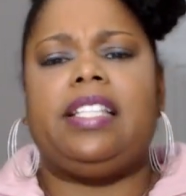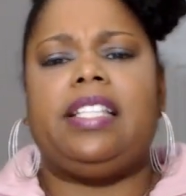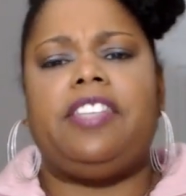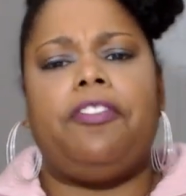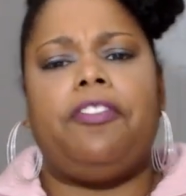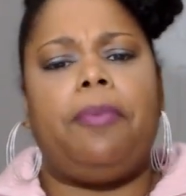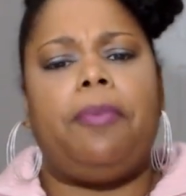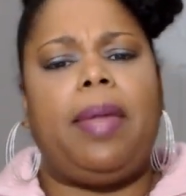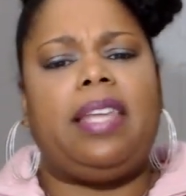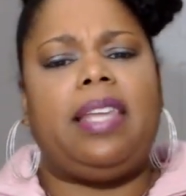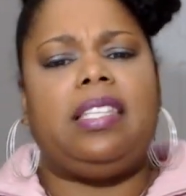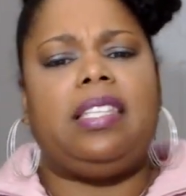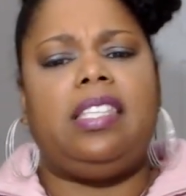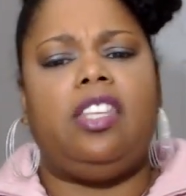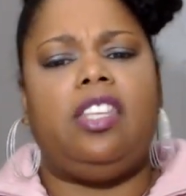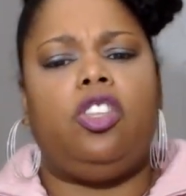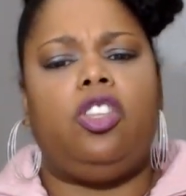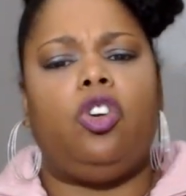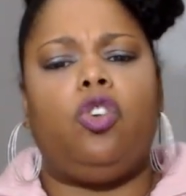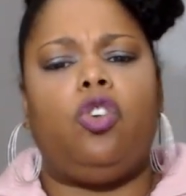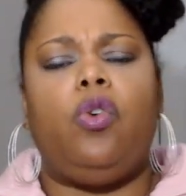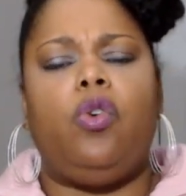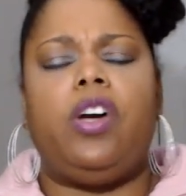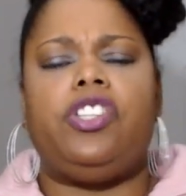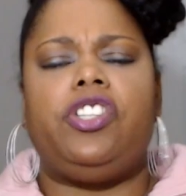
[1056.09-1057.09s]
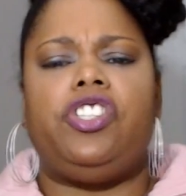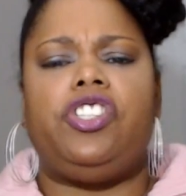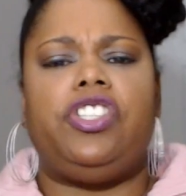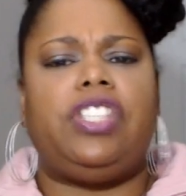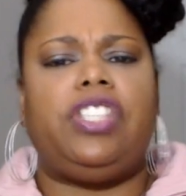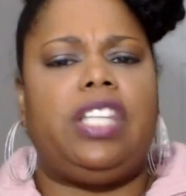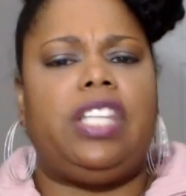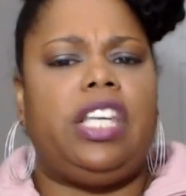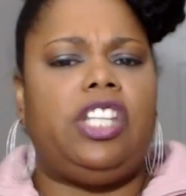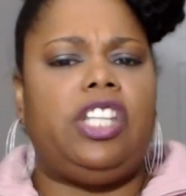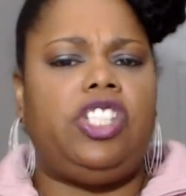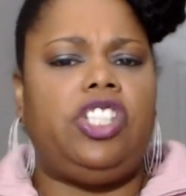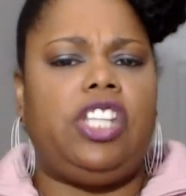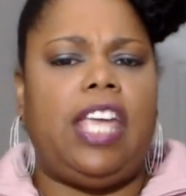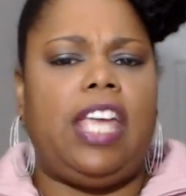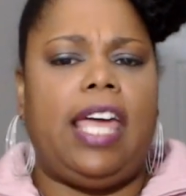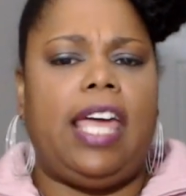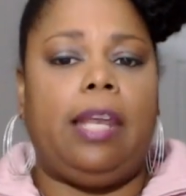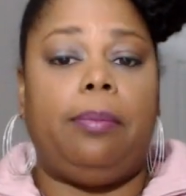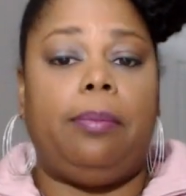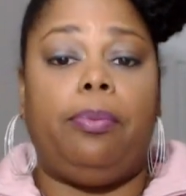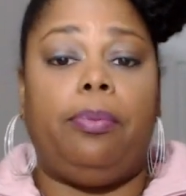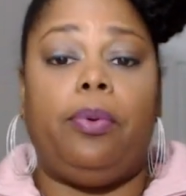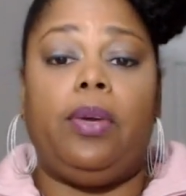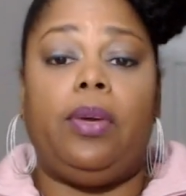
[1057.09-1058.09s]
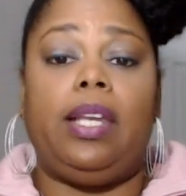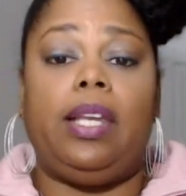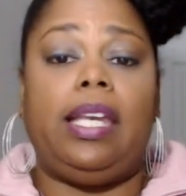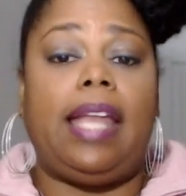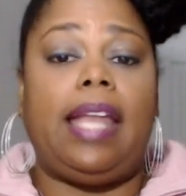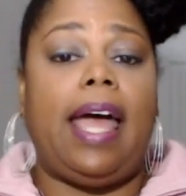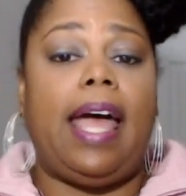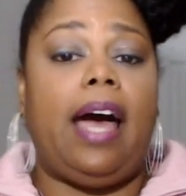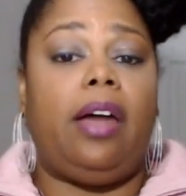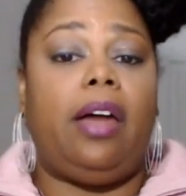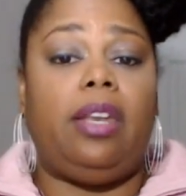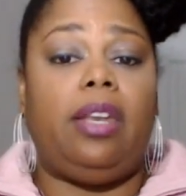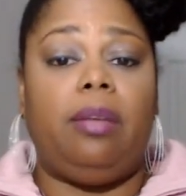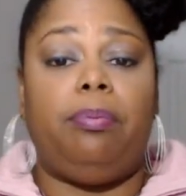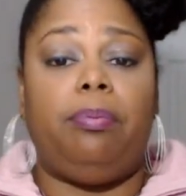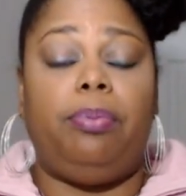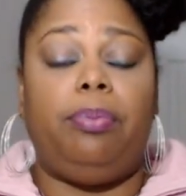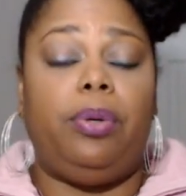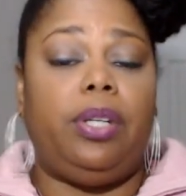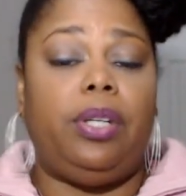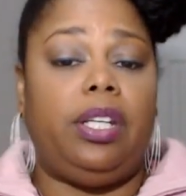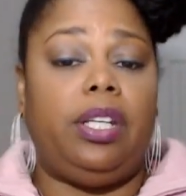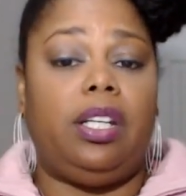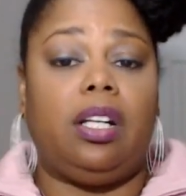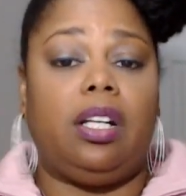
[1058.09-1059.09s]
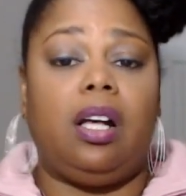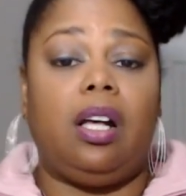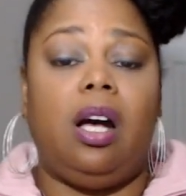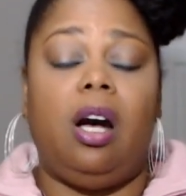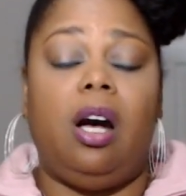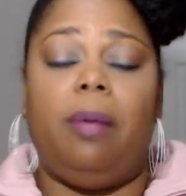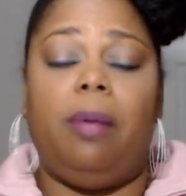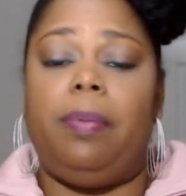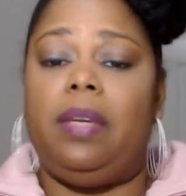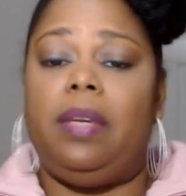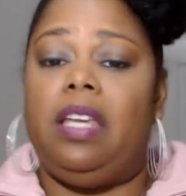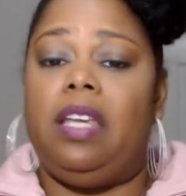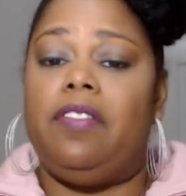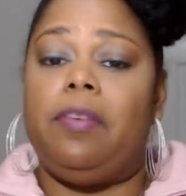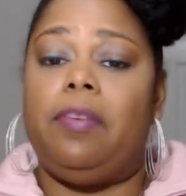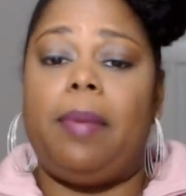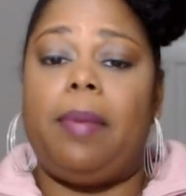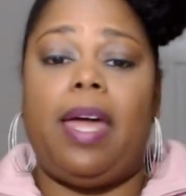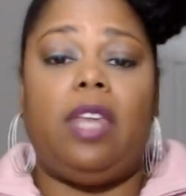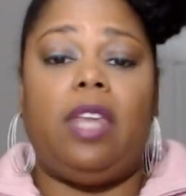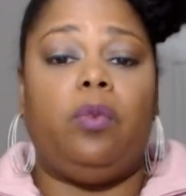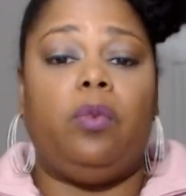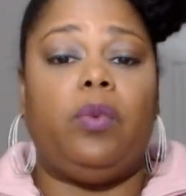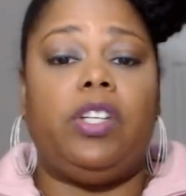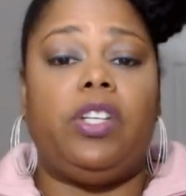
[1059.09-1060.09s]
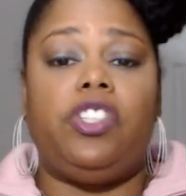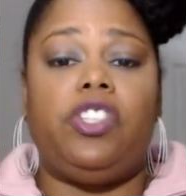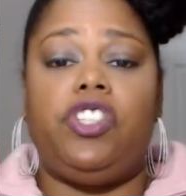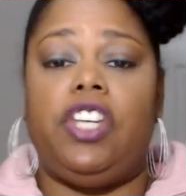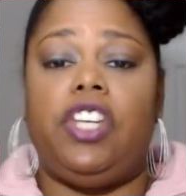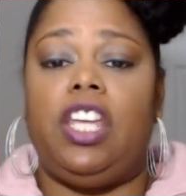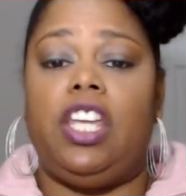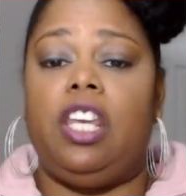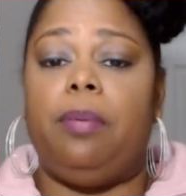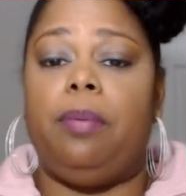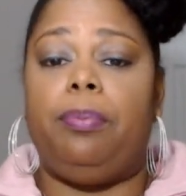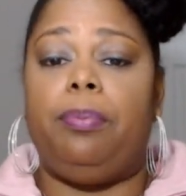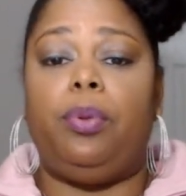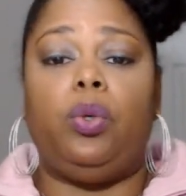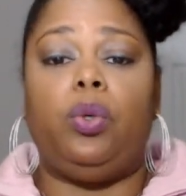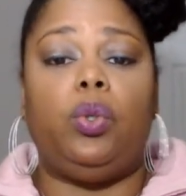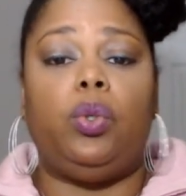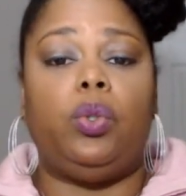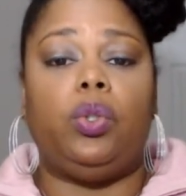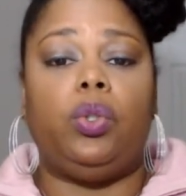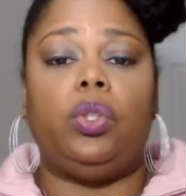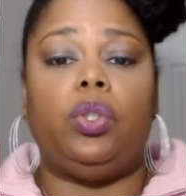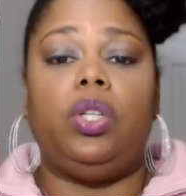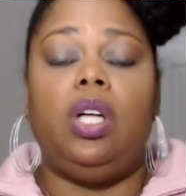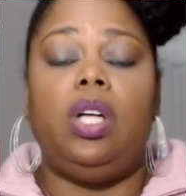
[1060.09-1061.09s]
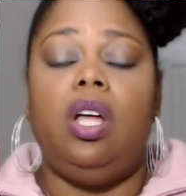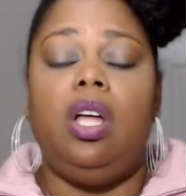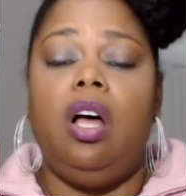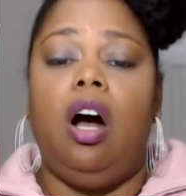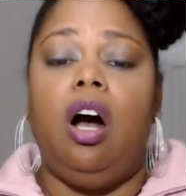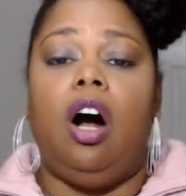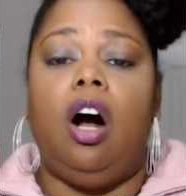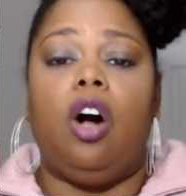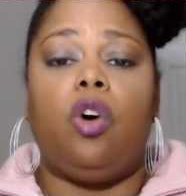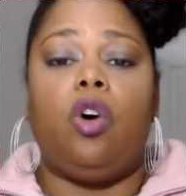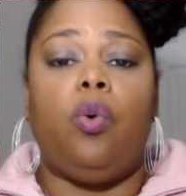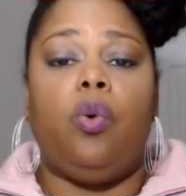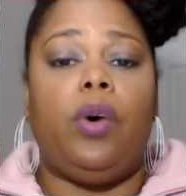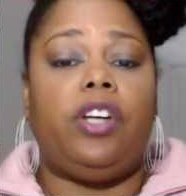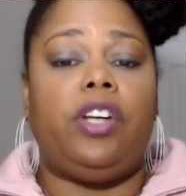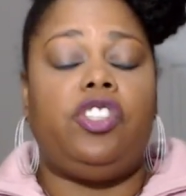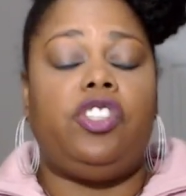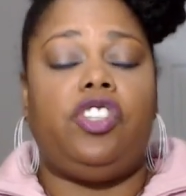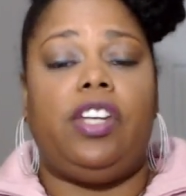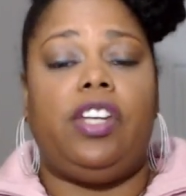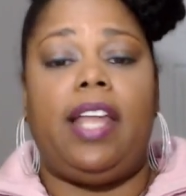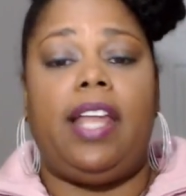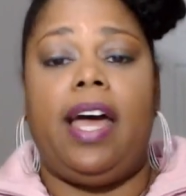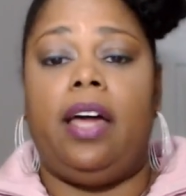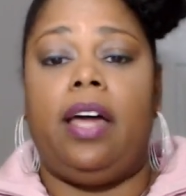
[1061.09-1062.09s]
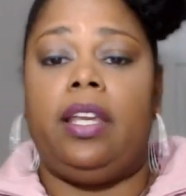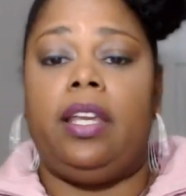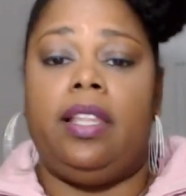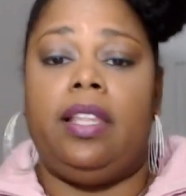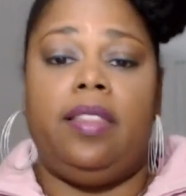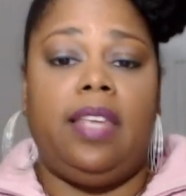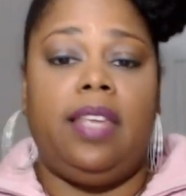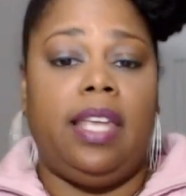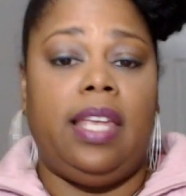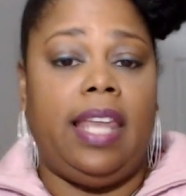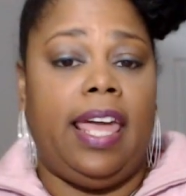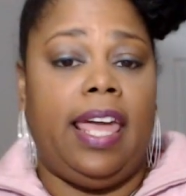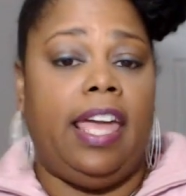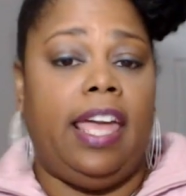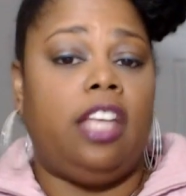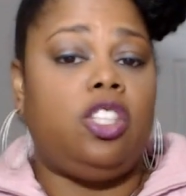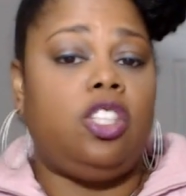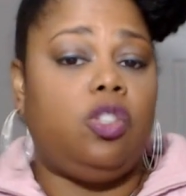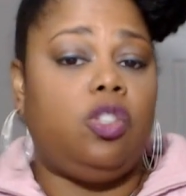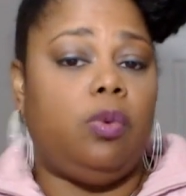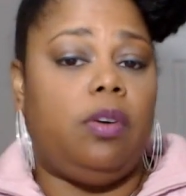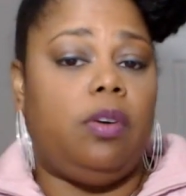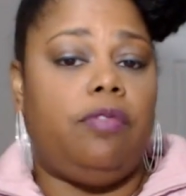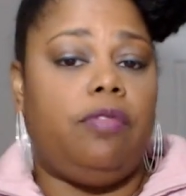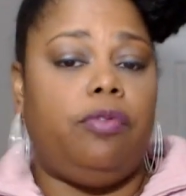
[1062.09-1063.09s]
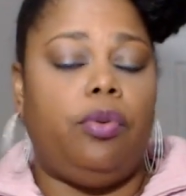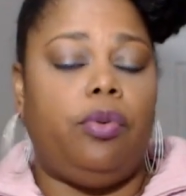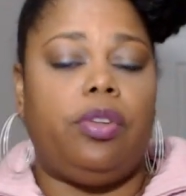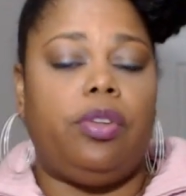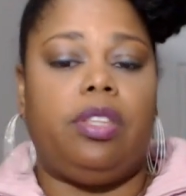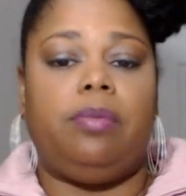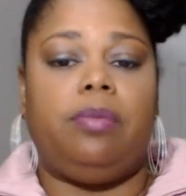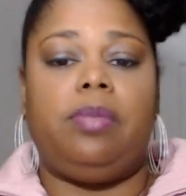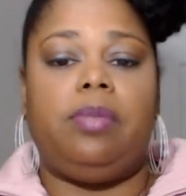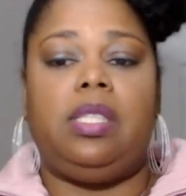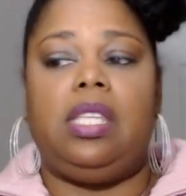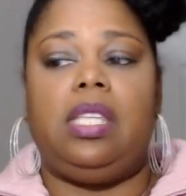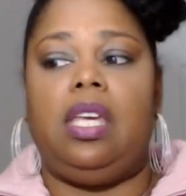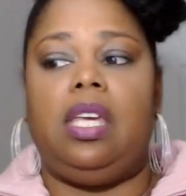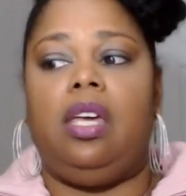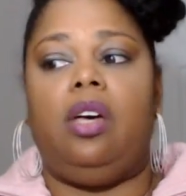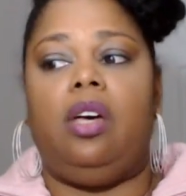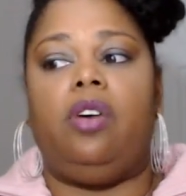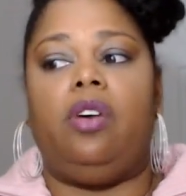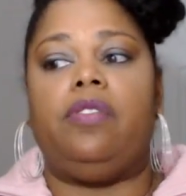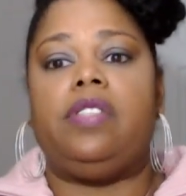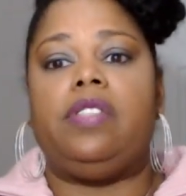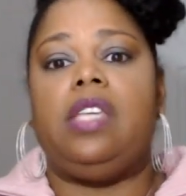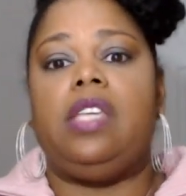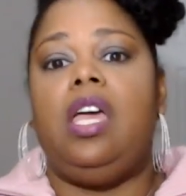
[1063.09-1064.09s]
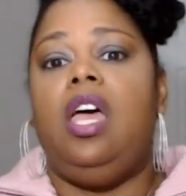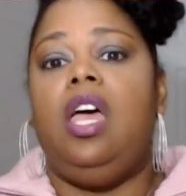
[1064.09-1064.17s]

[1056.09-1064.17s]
Everybody sent their questions in. She had them printed out and put in a cup, and everybody reach in and pull a question out and then answer it for themselves.